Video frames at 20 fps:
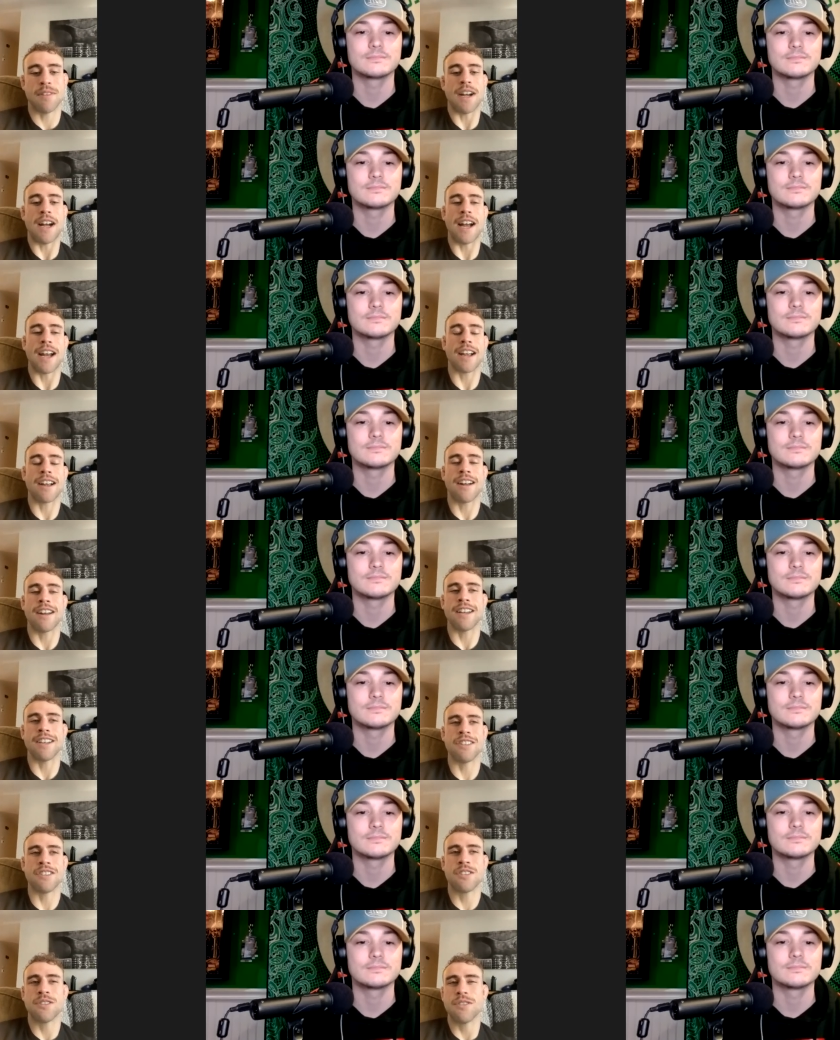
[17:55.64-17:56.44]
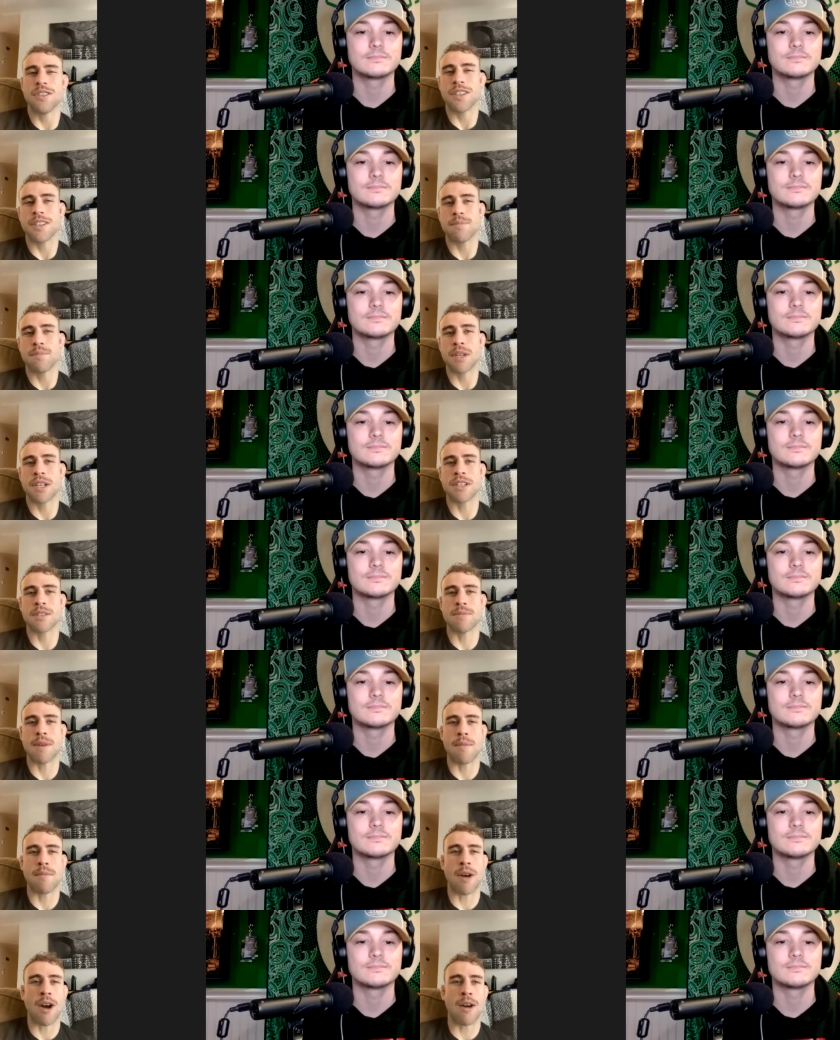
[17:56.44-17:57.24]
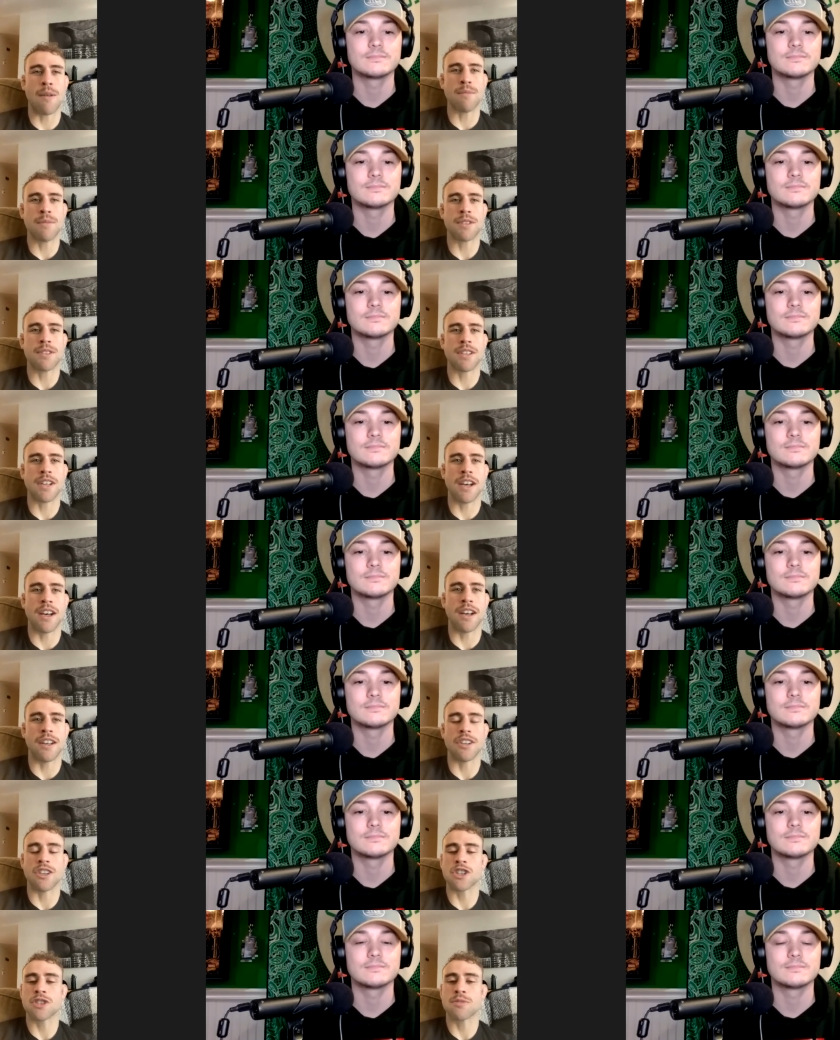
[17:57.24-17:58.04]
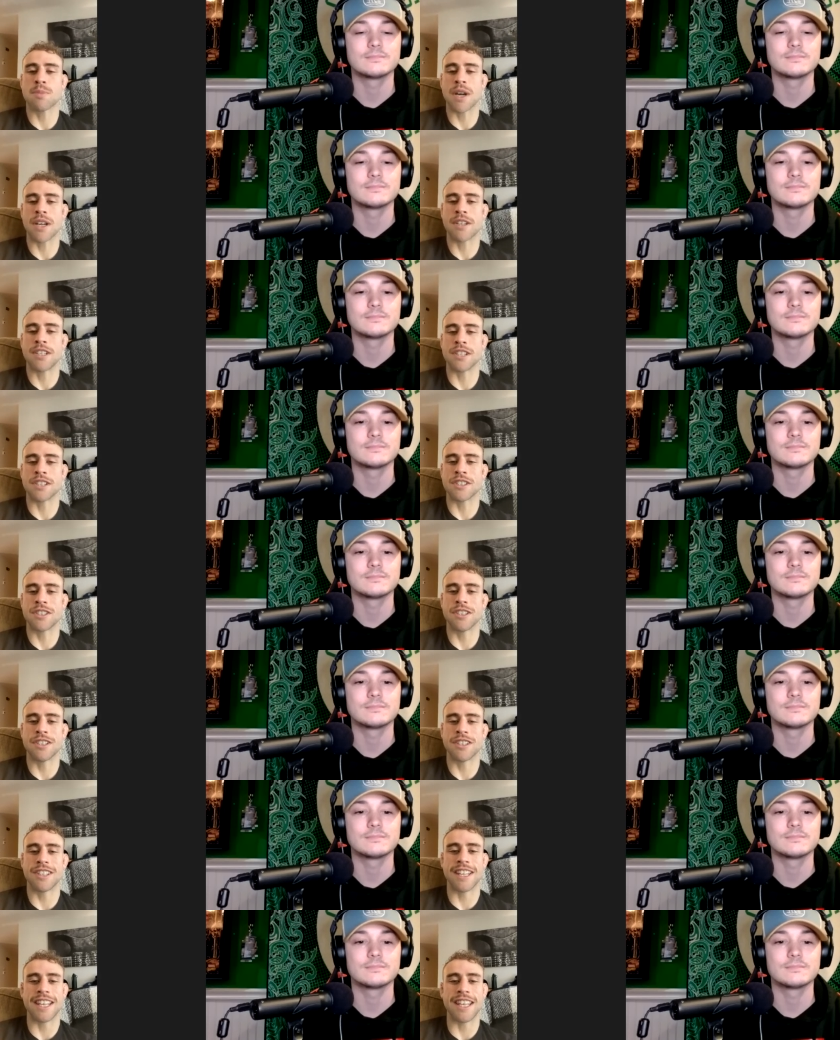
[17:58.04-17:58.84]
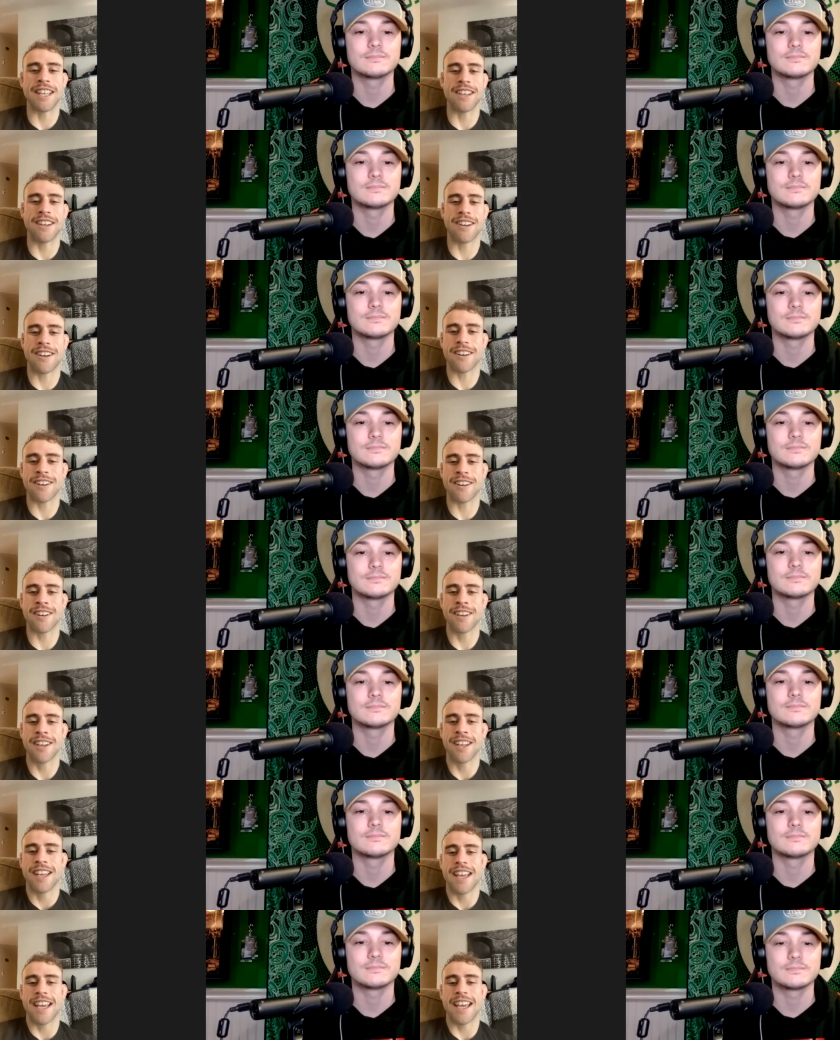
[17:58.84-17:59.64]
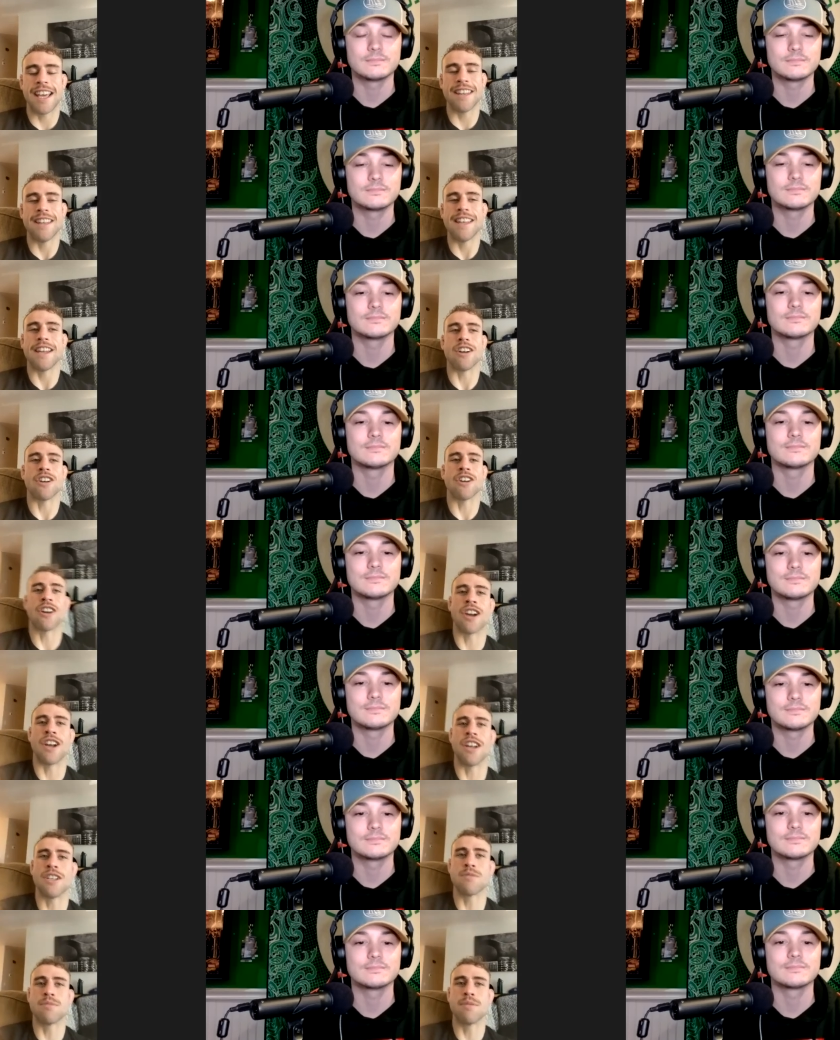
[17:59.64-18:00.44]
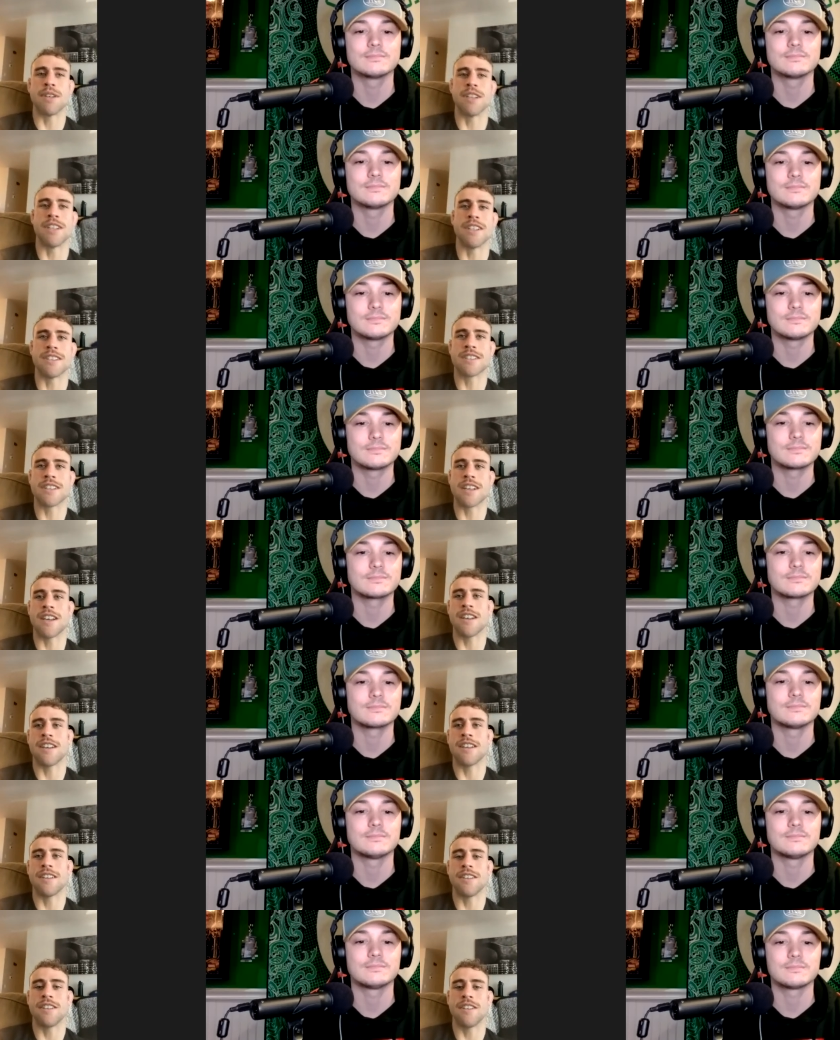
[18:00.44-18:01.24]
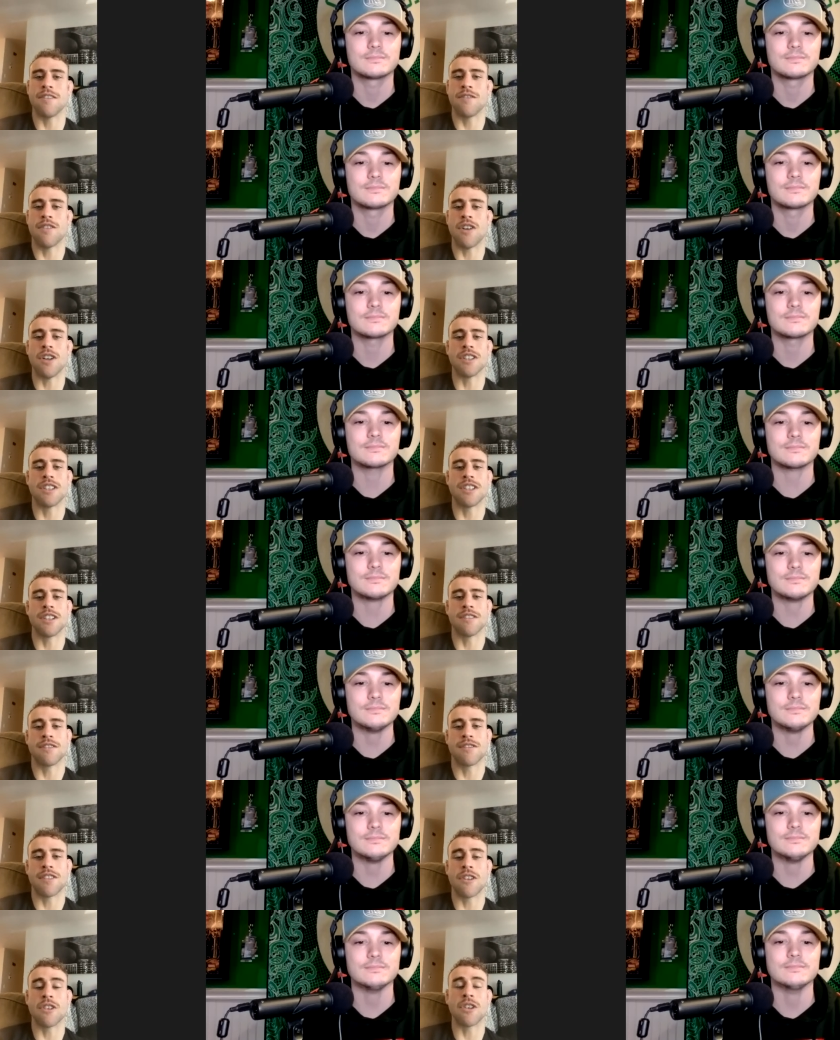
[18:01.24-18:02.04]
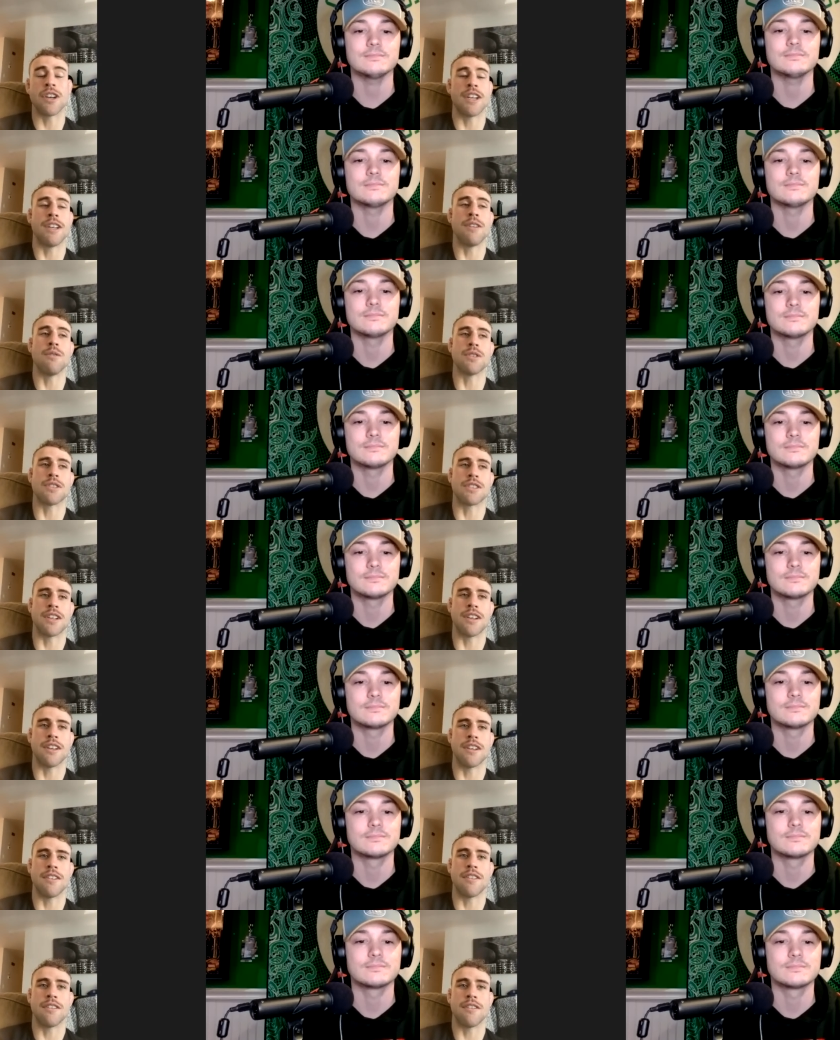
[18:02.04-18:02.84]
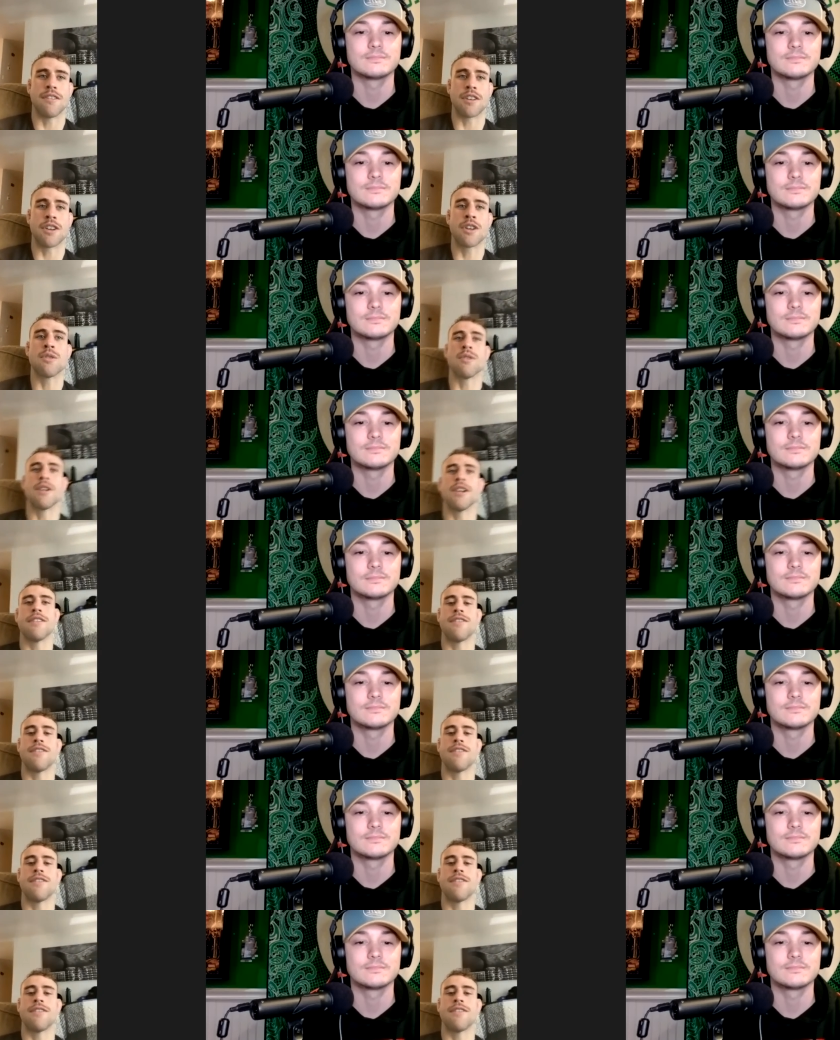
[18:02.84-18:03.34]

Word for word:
Speaker 1: I got into it because my mom's a nurse practitioner in the ER, and then her husband is a volunteer, or he was a career